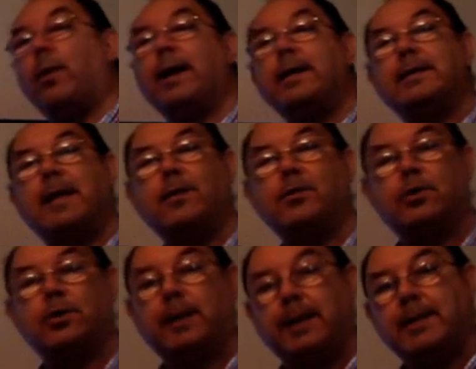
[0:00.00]
wire
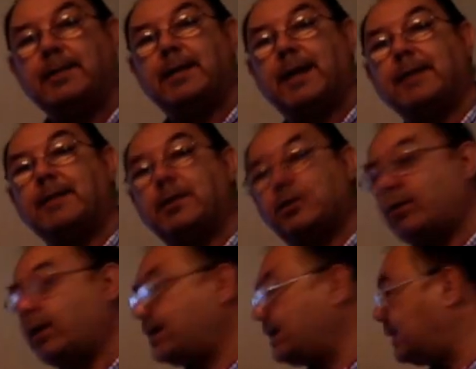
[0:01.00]
tension is at its
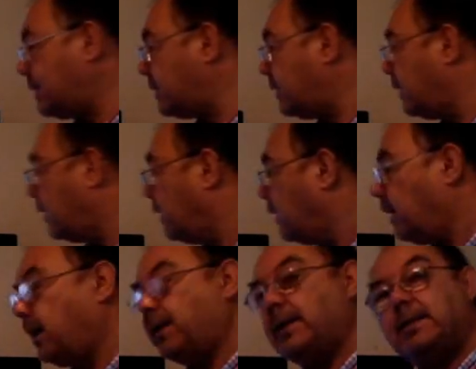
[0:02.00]
greatest.
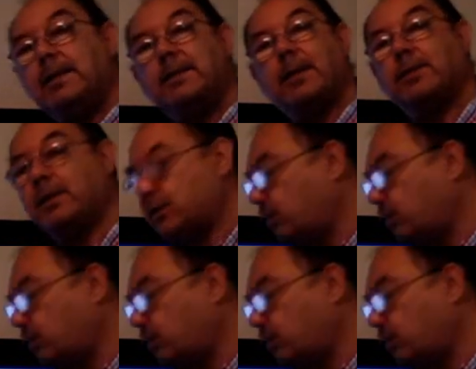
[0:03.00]
And it is at its